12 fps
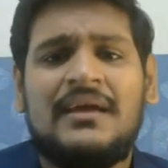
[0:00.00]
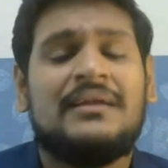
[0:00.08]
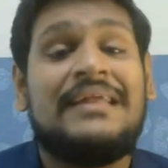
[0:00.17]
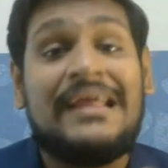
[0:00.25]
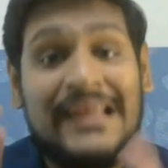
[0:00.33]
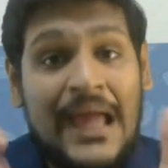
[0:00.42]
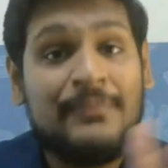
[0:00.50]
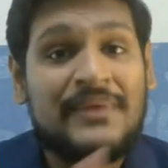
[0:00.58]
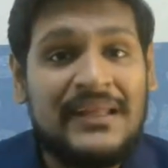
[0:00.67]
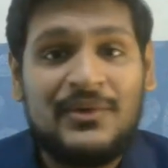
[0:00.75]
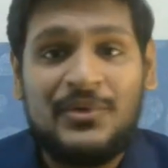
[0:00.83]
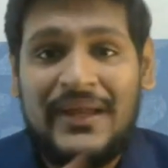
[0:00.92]
daily i'm
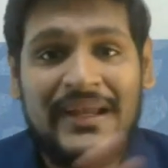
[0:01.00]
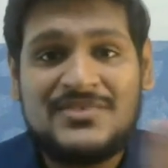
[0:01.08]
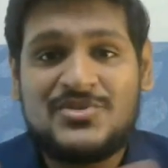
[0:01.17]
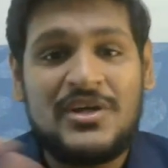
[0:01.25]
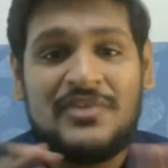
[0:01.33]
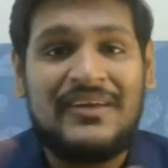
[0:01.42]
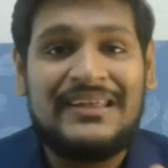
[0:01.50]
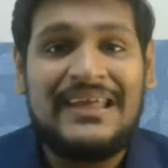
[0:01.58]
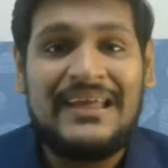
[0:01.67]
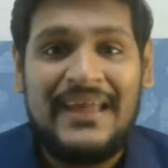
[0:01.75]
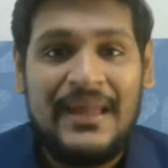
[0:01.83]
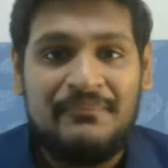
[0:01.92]
telling okay it is not one
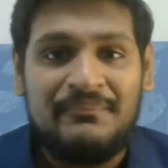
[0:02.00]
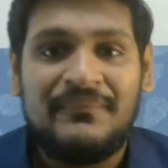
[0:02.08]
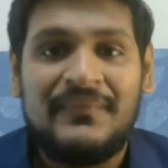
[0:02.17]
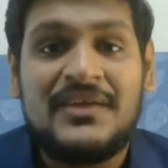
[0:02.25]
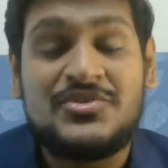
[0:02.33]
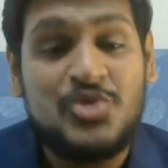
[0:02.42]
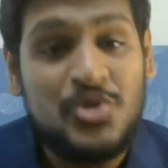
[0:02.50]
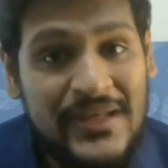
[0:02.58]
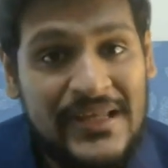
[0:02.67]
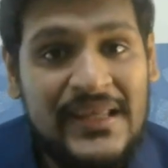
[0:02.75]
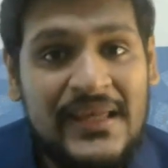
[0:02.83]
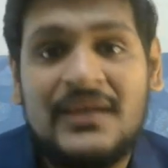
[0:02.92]
day game so
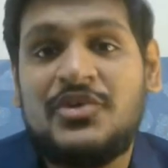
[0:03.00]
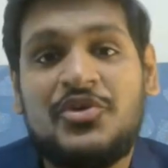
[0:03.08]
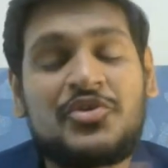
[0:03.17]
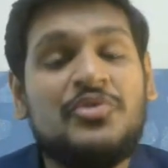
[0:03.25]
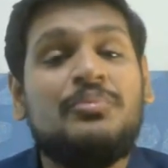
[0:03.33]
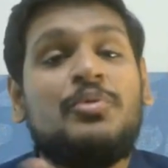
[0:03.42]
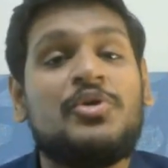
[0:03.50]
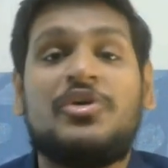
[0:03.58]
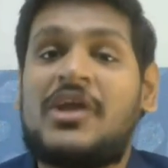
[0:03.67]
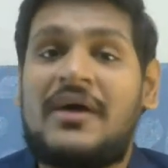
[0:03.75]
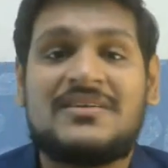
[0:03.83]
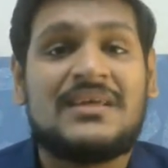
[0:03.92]
daily you do put your
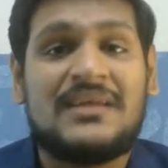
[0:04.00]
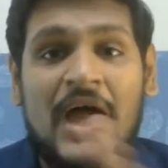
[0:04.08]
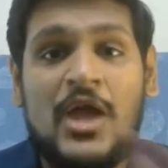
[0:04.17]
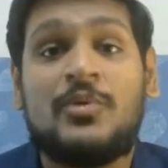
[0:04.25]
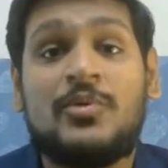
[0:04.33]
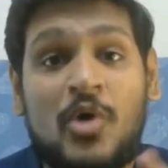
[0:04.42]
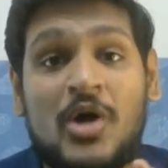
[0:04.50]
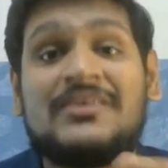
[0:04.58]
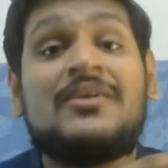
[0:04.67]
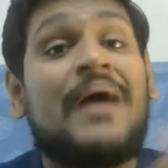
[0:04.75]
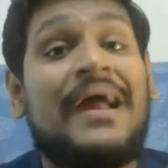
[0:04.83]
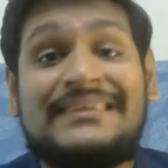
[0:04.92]
hours i hope you watch
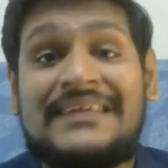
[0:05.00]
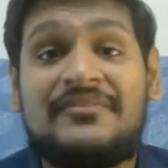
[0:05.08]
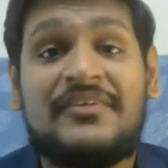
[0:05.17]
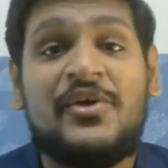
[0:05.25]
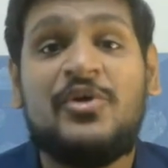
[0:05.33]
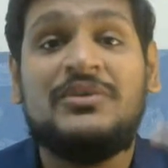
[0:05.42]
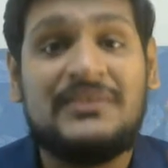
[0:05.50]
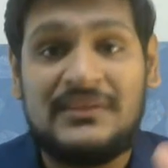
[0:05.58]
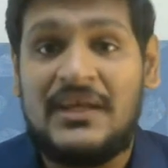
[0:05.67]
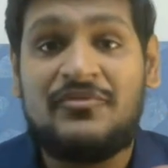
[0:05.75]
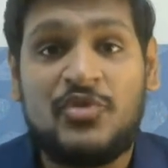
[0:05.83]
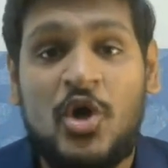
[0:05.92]
our mindset video
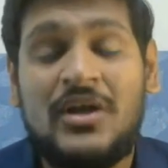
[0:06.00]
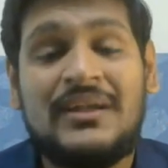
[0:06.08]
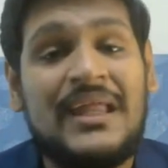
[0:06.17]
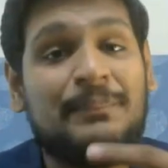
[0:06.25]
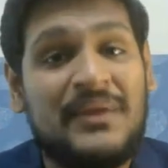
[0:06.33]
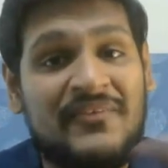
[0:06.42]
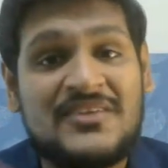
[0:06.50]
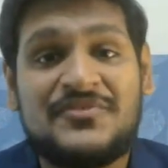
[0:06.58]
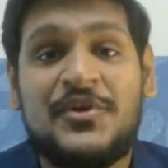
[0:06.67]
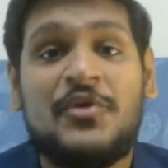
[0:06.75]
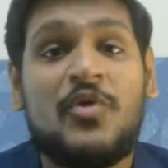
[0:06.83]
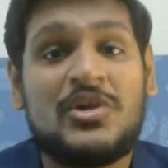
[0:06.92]
if not then previous
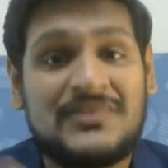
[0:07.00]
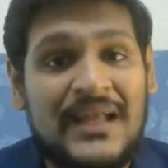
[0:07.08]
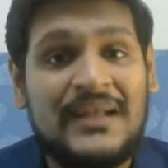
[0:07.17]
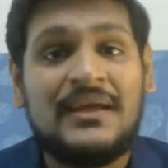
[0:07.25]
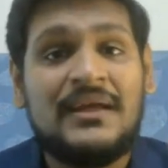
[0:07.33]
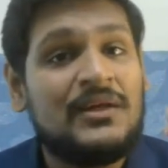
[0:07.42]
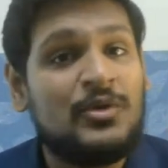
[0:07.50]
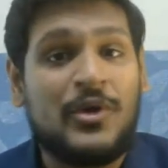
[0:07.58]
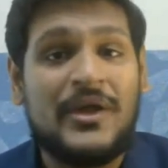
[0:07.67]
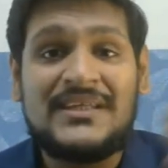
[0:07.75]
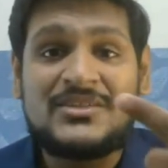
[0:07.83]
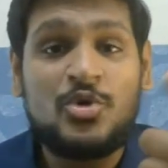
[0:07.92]
video was that
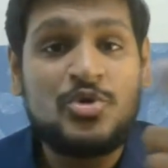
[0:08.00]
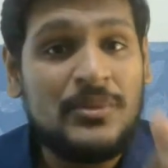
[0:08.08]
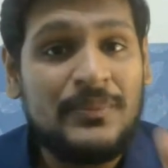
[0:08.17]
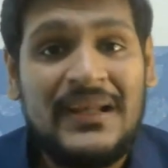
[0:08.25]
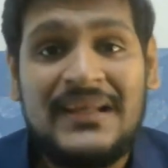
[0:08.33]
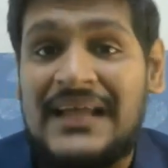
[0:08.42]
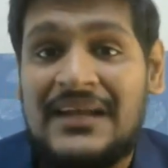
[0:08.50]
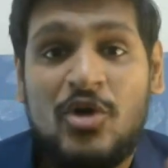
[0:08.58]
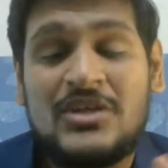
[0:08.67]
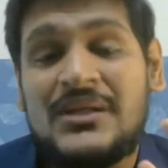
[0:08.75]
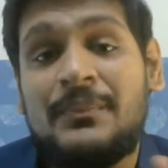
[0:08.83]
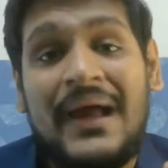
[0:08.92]
okay just go to the playlist and
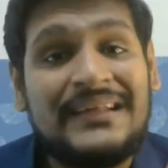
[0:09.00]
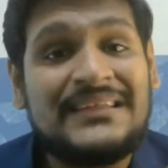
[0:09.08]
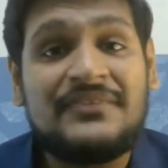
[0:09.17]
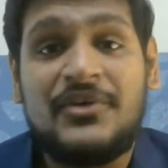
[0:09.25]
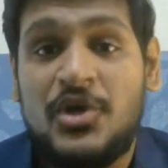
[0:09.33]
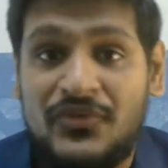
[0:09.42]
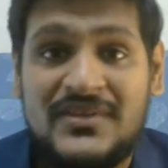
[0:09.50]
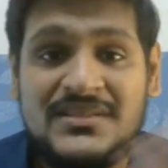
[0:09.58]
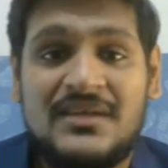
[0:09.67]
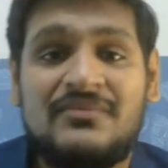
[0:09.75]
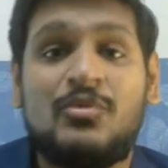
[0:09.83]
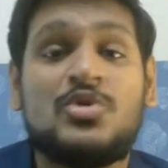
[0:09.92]
watch the mindset video
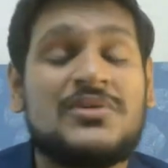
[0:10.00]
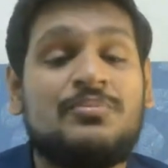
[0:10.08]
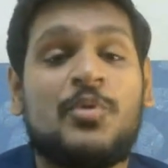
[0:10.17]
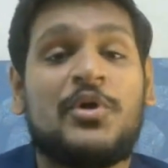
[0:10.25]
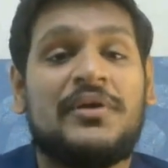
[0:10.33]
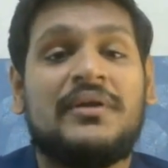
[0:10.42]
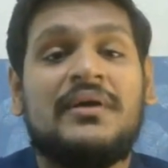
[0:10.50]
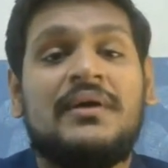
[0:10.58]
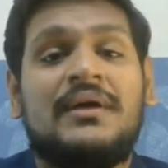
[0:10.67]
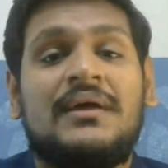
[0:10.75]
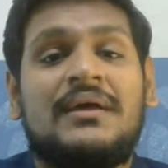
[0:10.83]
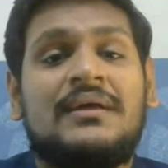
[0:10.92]
first most important
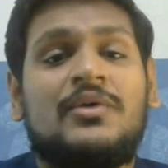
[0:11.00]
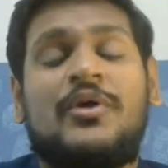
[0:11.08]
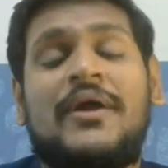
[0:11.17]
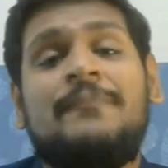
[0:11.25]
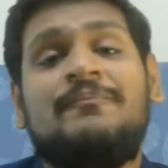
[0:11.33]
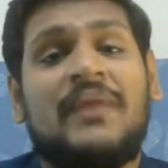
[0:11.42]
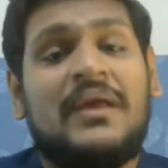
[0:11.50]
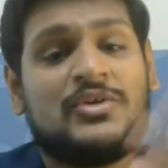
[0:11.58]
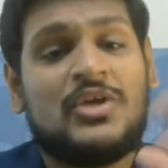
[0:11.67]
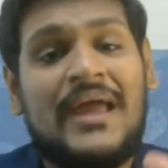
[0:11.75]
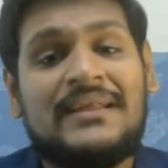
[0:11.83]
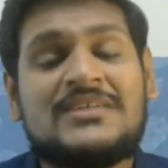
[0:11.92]
okay so
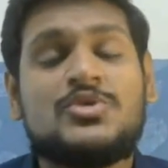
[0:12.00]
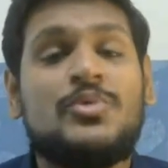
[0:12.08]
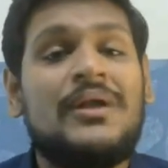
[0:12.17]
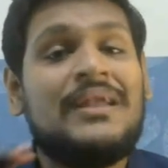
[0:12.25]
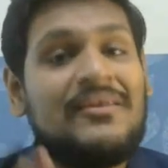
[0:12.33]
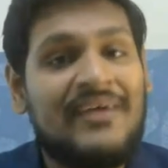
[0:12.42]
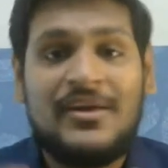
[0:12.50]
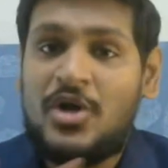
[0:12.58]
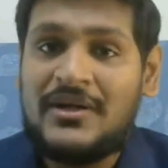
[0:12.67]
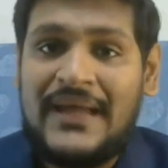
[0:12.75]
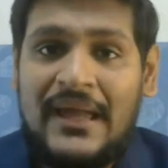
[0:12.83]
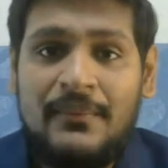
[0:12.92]
like this you will divide your
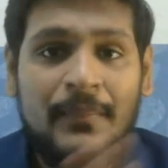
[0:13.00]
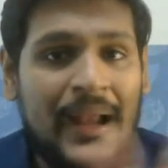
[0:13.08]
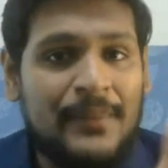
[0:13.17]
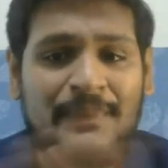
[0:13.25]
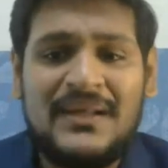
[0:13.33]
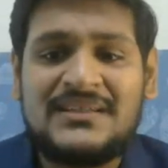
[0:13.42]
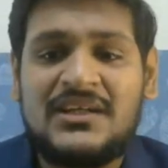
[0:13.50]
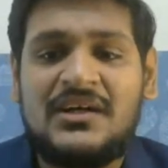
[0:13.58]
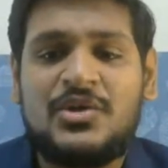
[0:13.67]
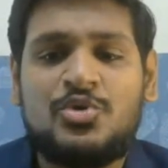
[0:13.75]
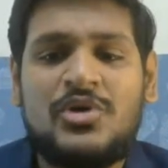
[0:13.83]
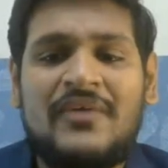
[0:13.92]
time and plus, uh,
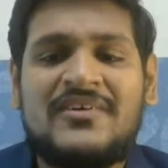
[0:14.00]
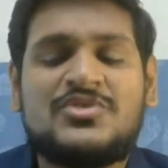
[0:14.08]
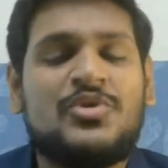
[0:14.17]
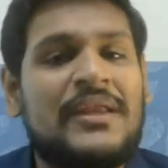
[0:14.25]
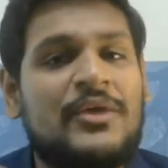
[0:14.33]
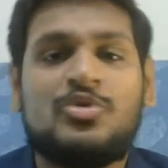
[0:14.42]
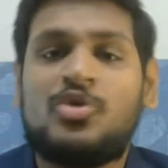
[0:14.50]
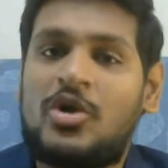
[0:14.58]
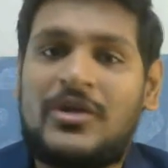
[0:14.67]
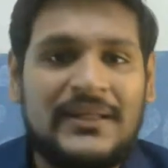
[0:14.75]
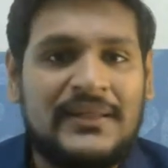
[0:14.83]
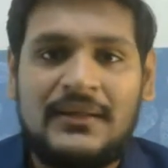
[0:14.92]
two hours you can give to
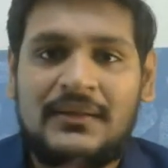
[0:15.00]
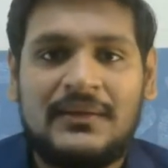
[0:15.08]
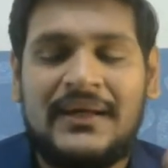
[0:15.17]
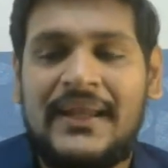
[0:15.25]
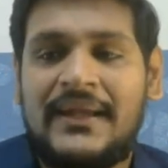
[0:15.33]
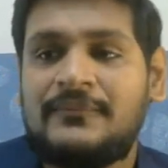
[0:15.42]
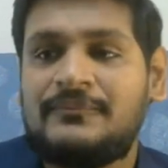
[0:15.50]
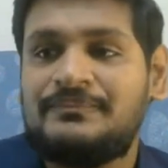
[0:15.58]
non-technical correct